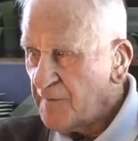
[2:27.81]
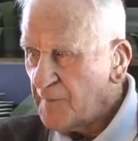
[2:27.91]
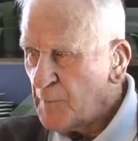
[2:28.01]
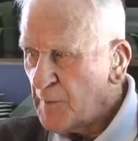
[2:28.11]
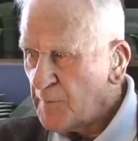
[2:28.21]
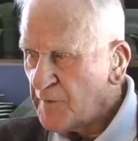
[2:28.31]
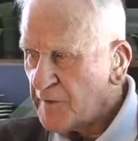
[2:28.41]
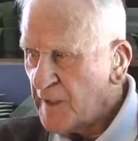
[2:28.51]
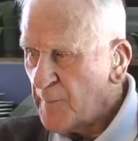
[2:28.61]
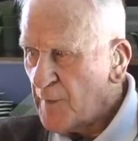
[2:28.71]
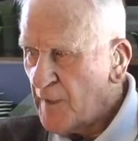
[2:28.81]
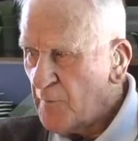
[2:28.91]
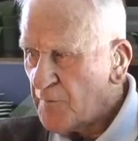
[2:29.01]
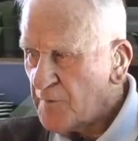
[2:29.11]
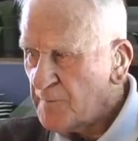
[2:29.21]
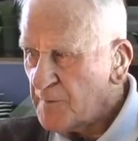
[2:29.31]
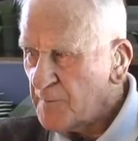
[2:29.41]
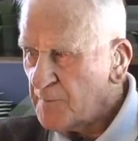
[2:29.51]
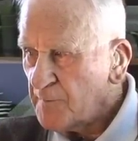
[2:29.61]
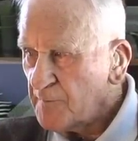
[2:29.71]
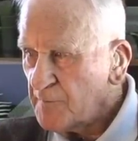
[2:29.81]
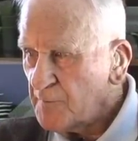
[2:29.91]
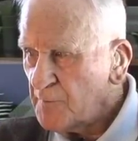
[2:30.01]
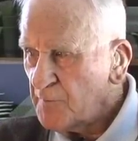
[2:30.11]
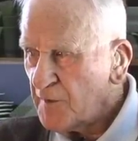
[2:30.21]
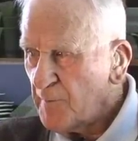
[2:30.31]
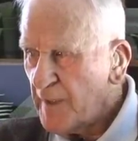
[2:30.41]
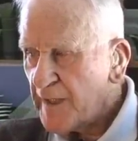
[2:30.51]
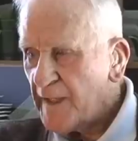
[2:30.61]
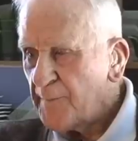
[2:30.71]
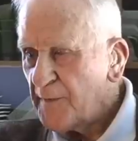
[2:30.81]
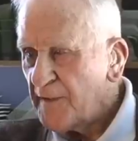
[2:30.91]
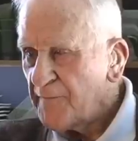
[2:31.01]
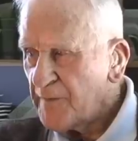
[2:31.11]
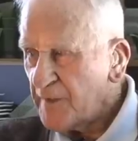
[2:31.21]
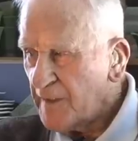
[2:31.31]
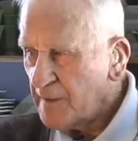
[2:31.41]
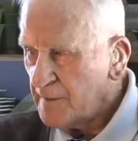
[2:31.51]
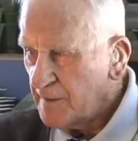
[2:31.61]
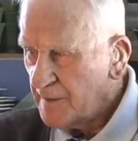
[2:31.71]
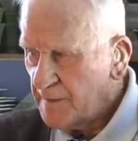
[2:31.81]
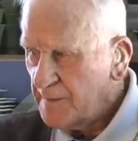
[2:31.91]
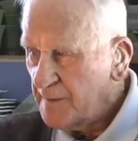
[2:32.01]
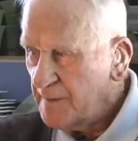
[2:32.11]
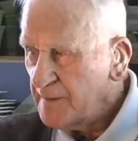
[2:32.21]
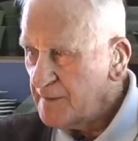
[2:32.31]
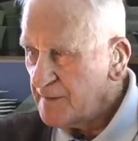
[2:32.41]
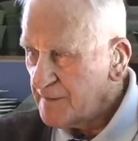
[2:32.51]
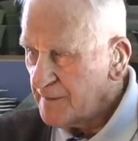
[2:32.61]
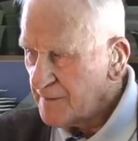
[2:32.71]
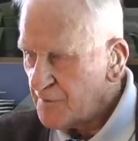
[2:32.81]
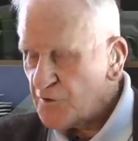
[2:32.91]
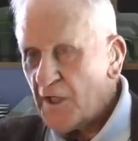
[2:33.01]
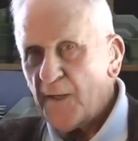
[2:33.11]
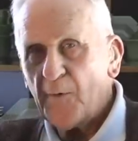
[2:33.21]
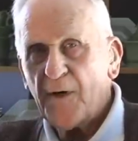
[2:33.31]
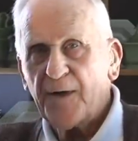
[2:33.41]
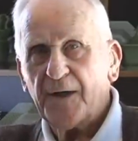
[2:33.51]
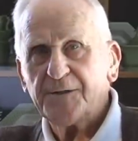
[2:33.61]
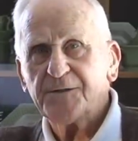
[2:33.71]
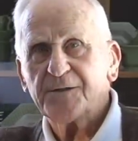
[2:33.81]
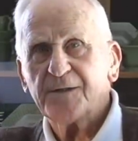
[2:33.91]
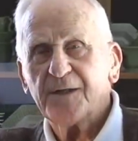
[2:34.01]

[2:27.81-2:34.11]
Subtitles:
people that they brought with them to do their makeup and everything did the job on us.